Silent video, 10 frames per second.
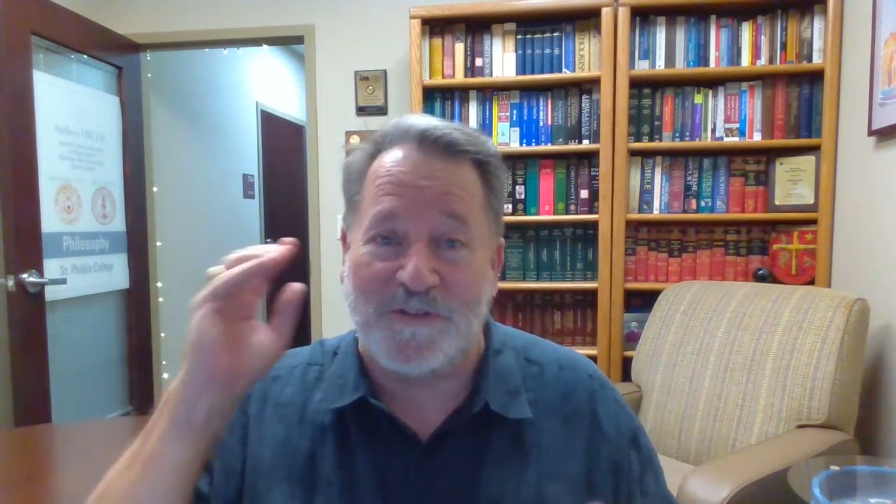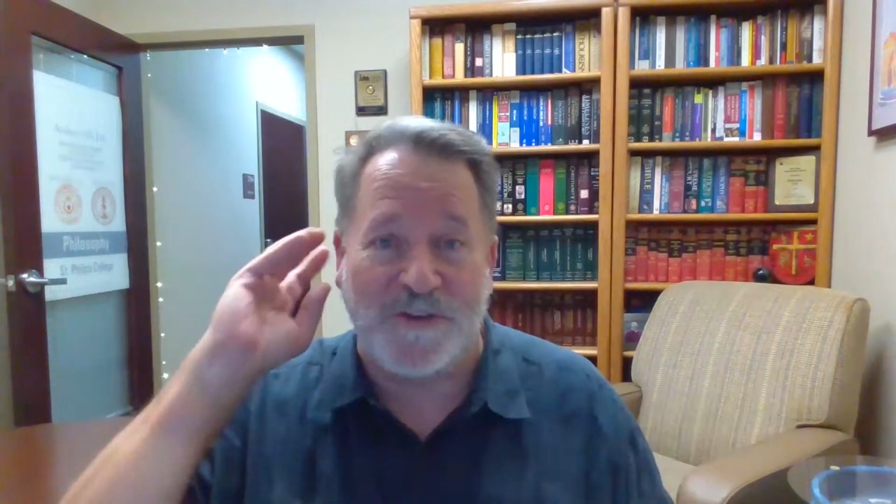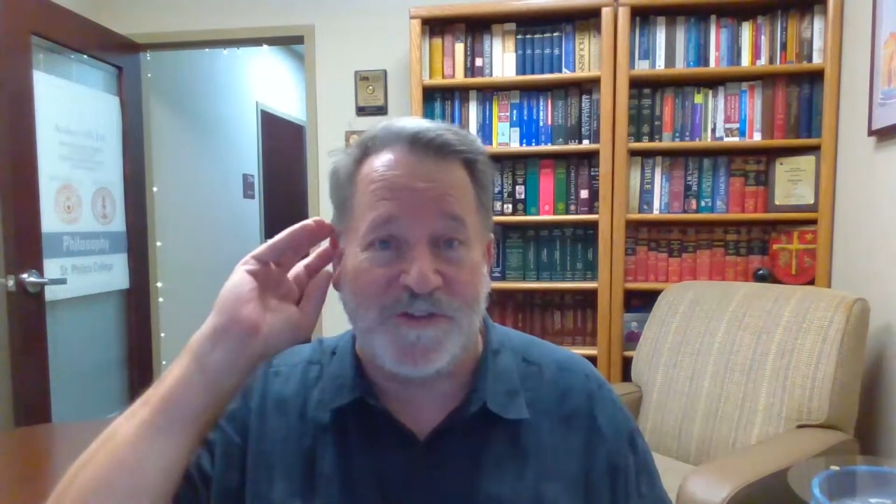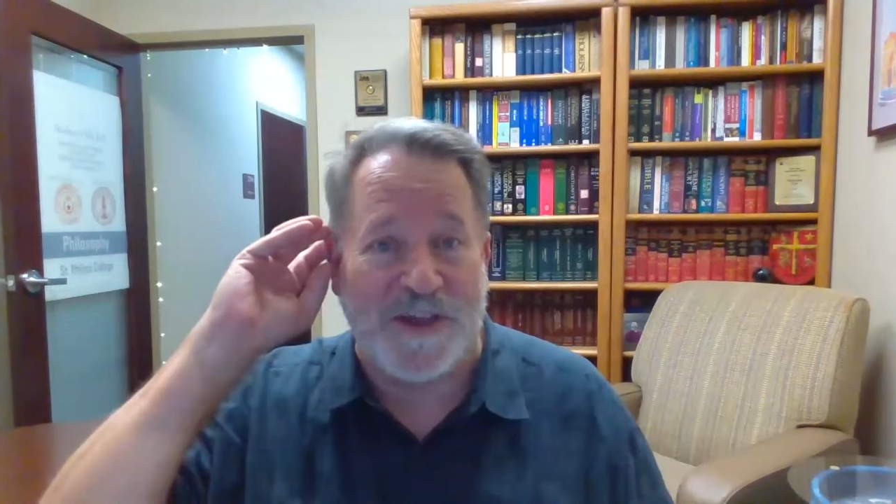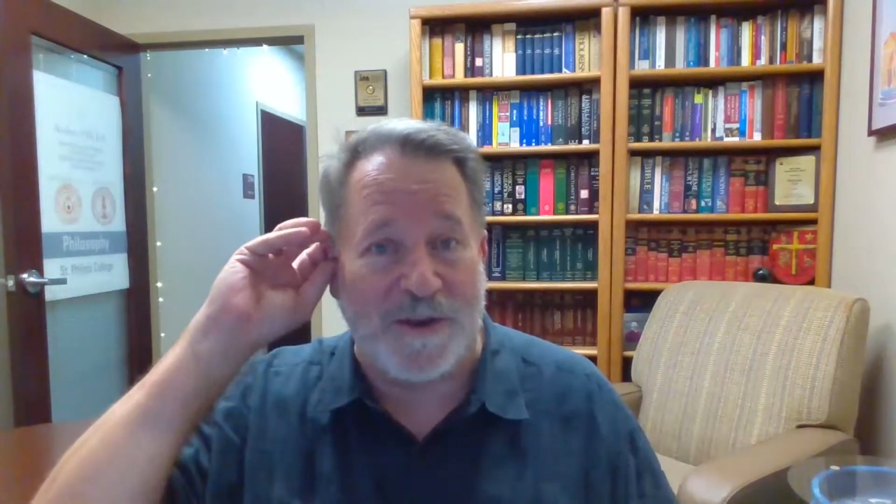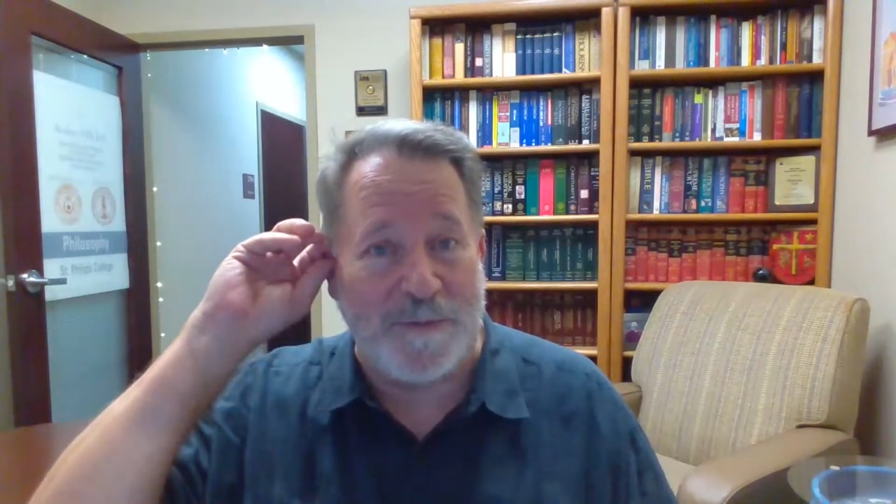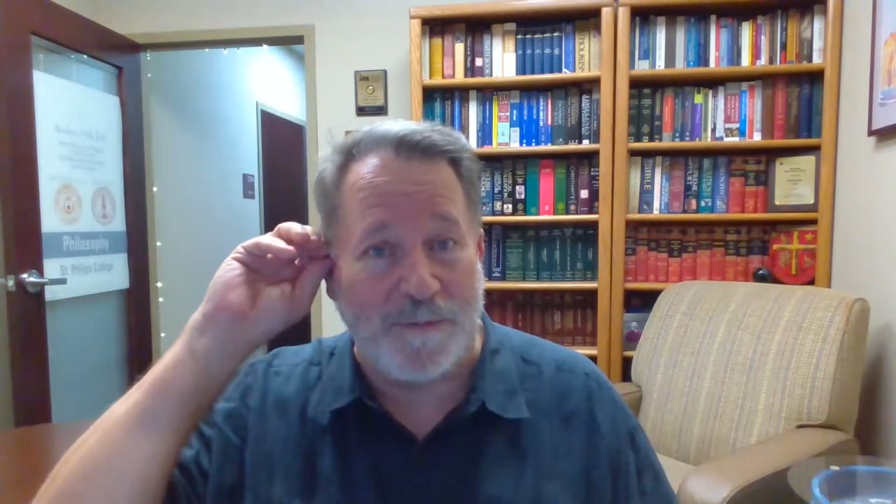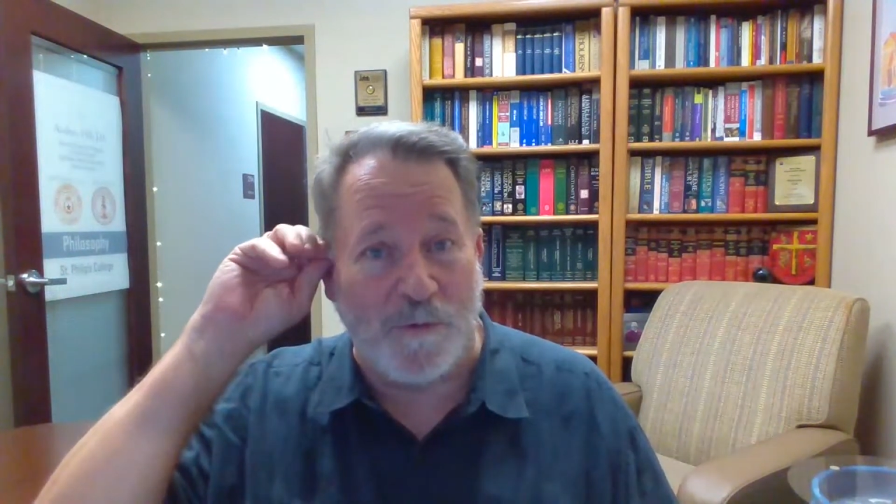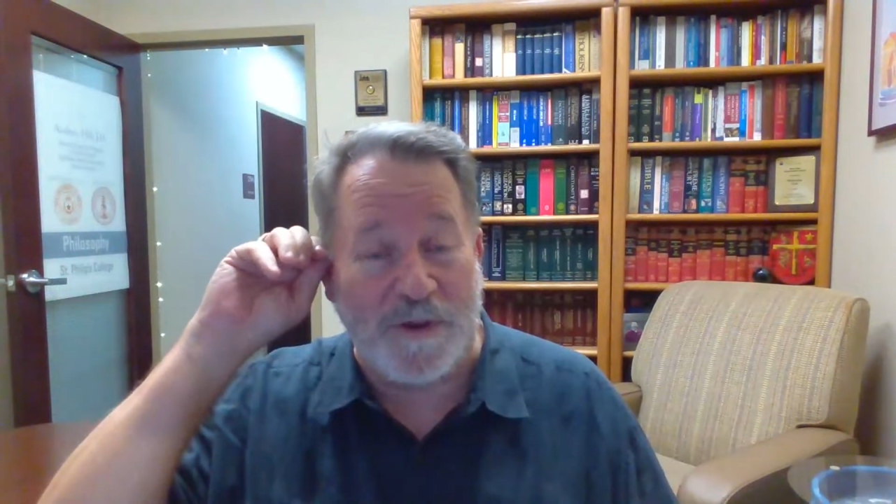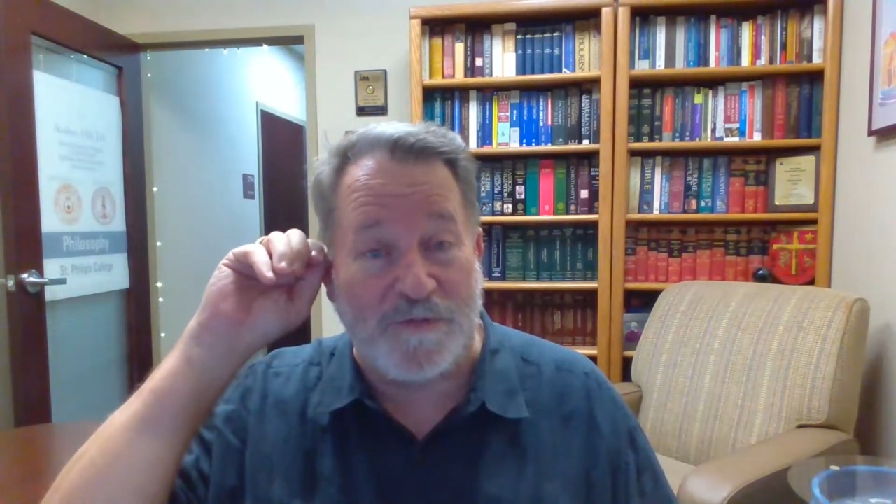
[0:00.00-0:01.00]
because you got to
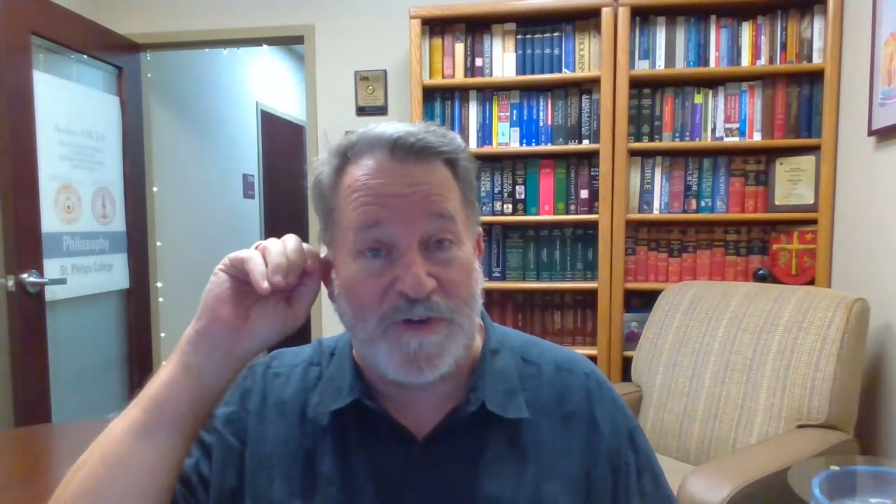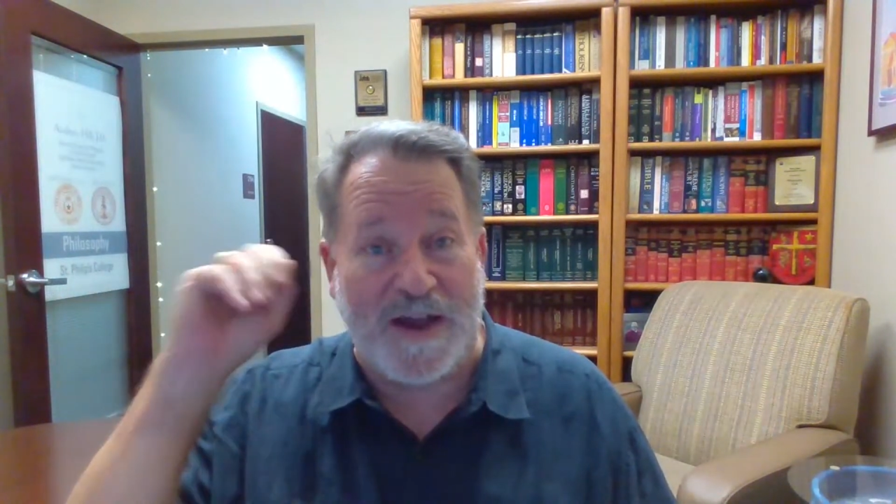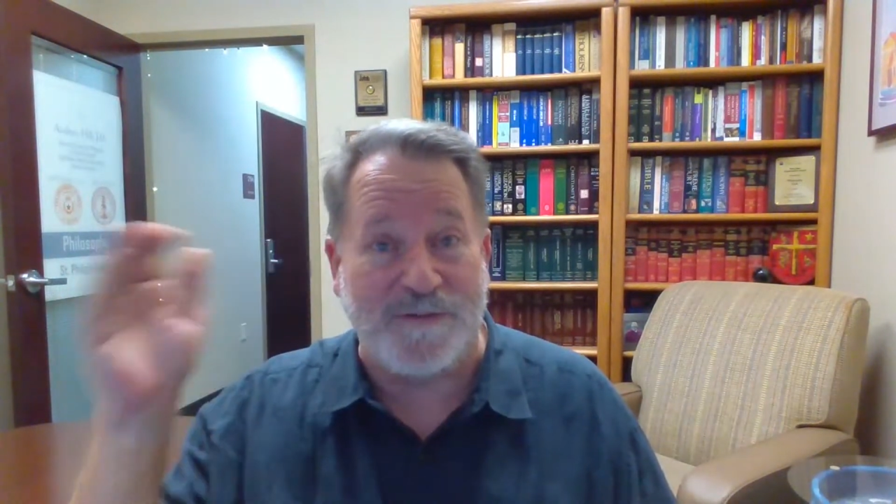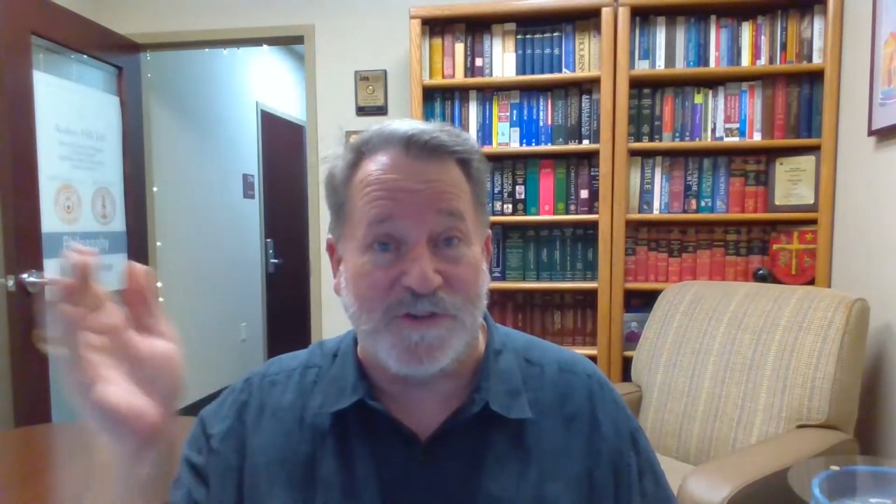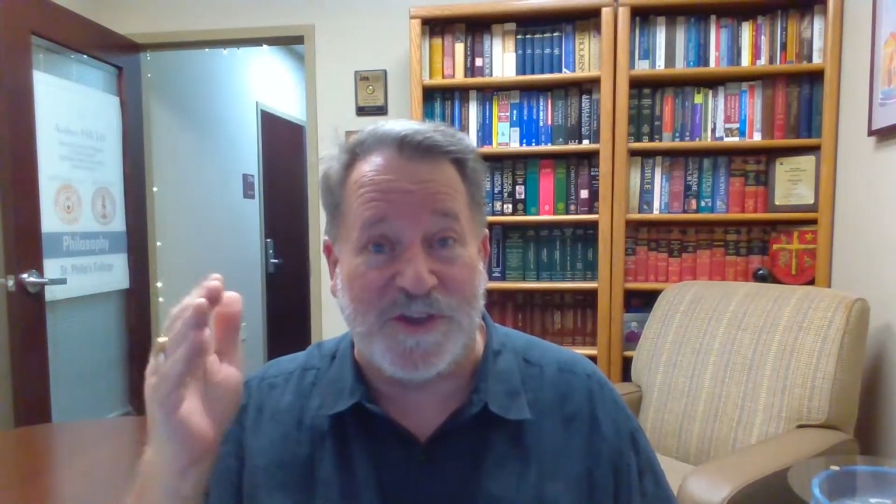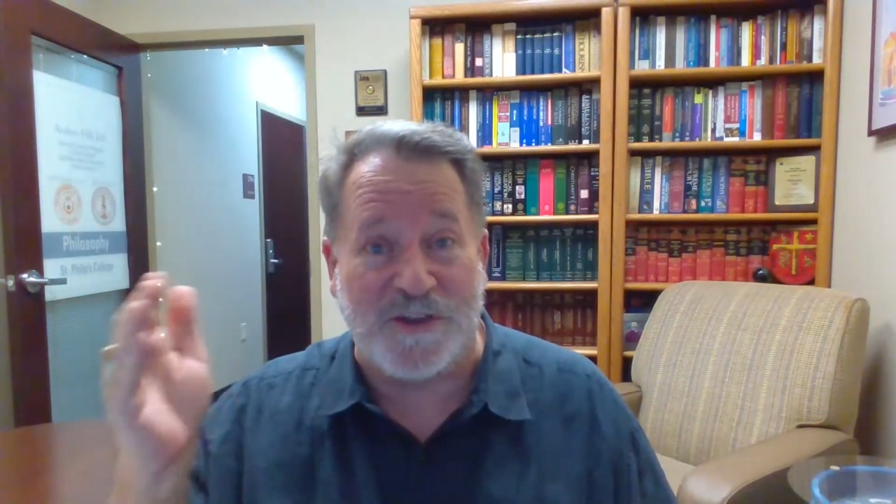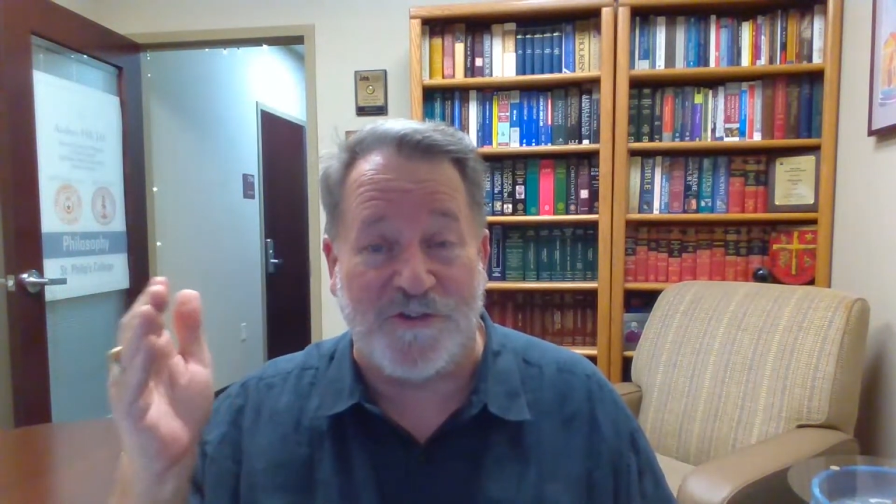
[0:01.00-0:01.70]
remember, week 5 is cut